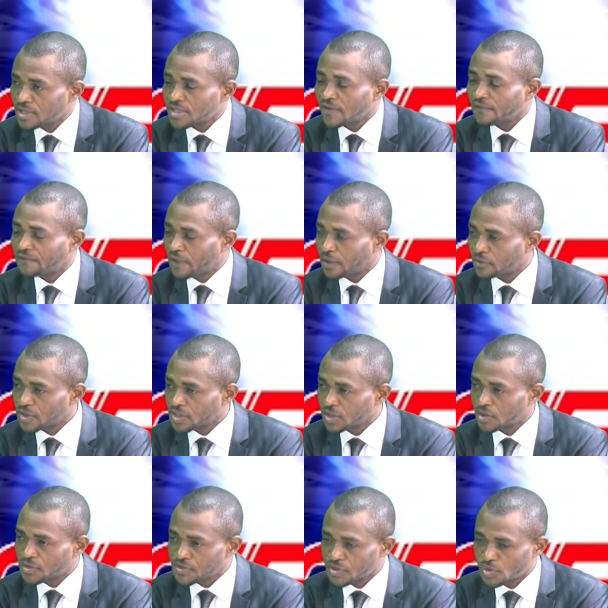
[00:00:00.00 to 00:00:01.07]
their various
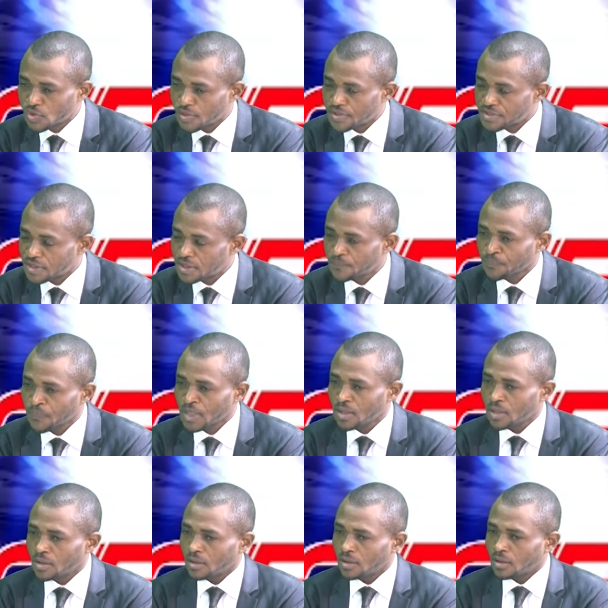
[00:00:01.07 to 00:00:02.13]
constituency.
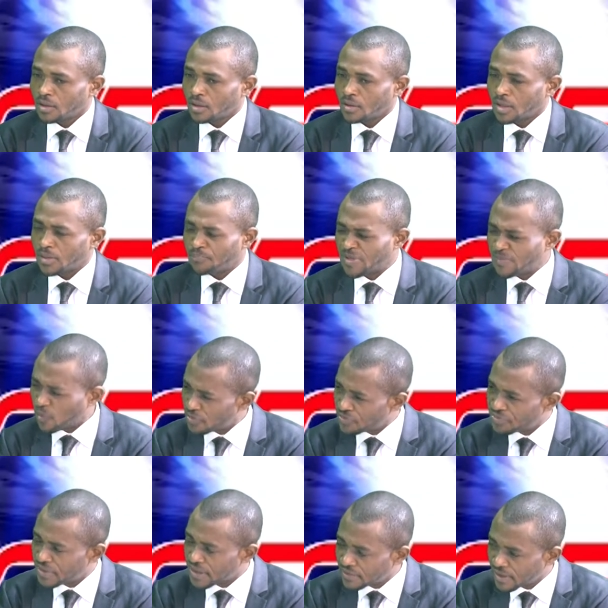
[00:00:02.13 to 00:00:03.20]
People
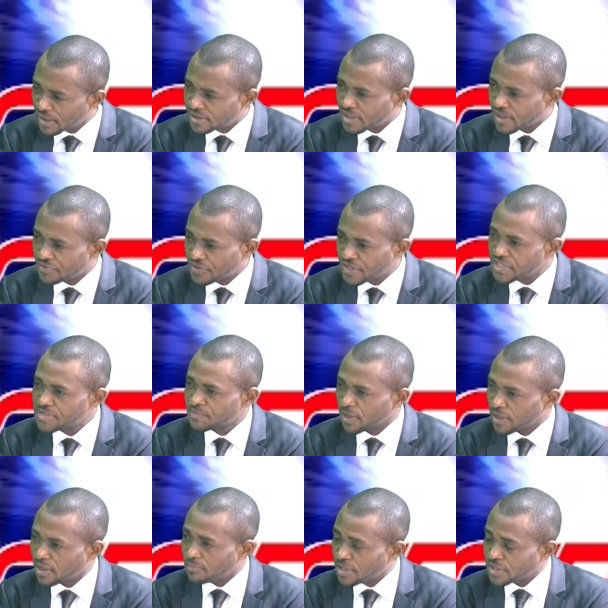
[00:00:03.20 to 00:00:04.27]
think that these
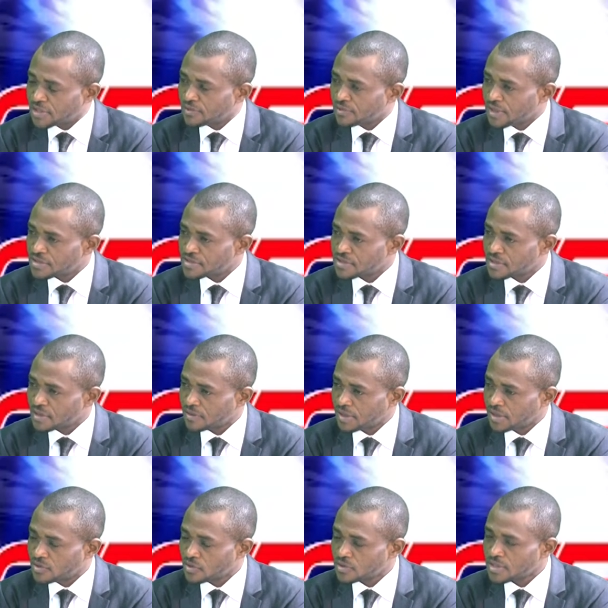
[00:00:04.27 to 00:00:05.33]
parliamentarians,
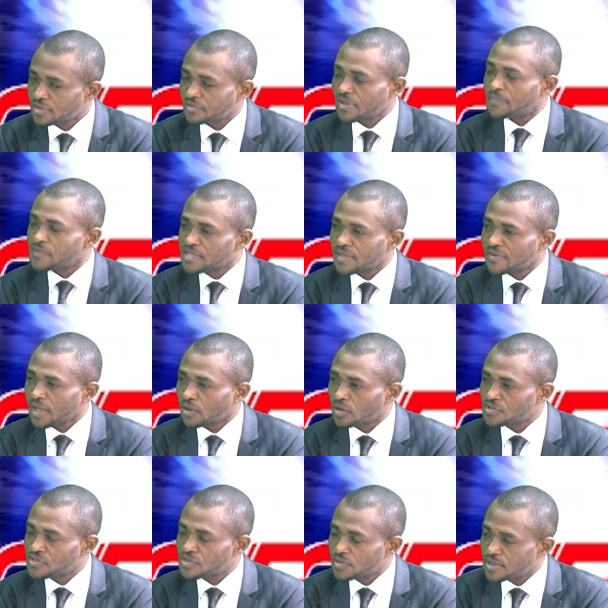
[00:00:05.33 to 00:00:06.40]
they don't represent their
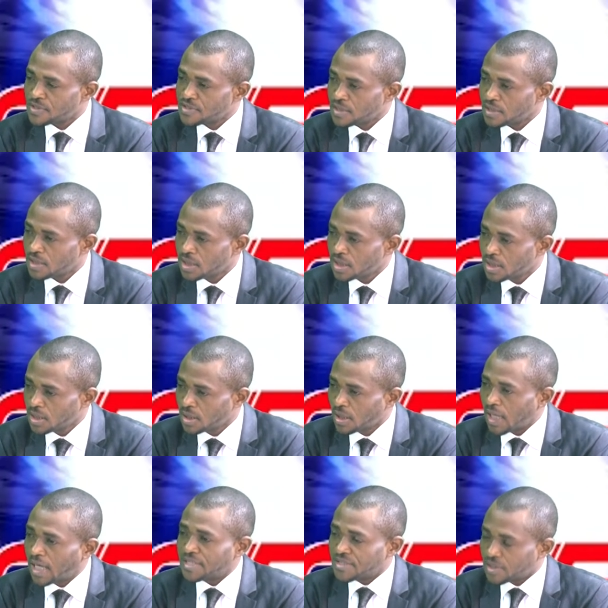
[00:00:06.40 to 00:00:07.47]
constituency
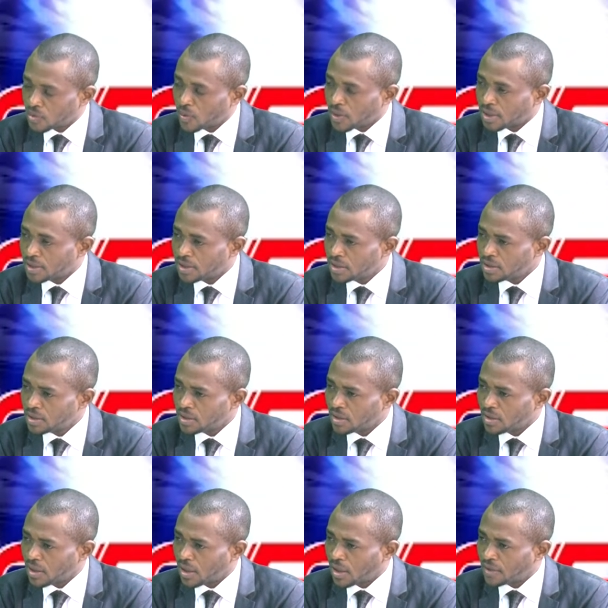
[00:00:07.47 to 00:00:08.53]
adequately.
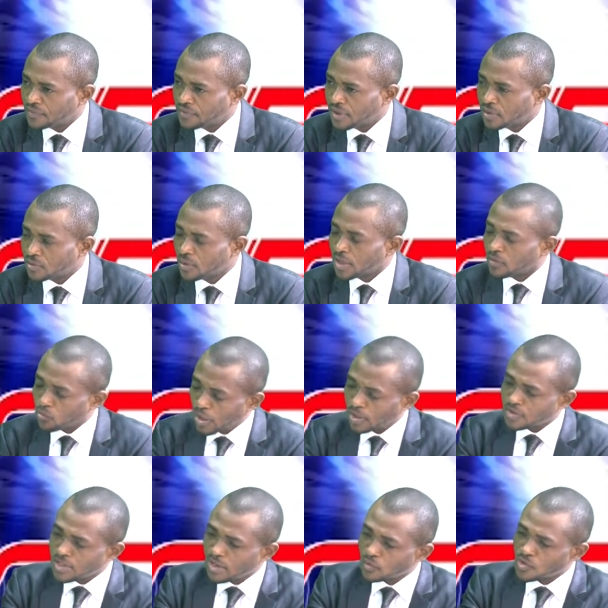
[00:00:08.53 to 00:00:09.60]
And
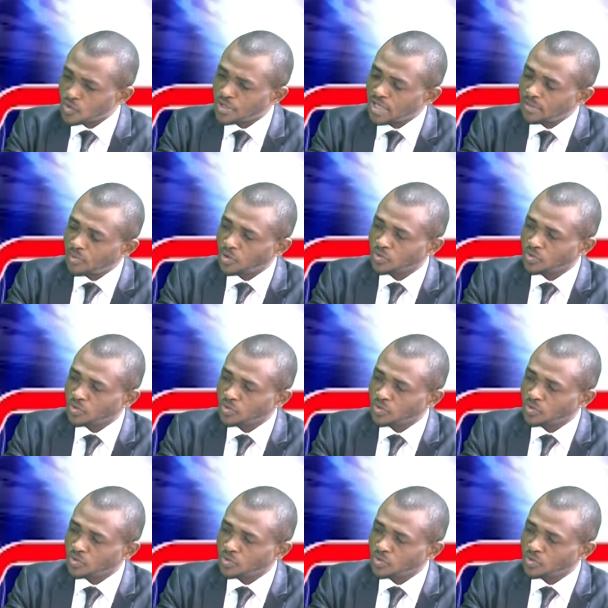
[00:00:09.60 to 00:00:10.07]
we're now talking about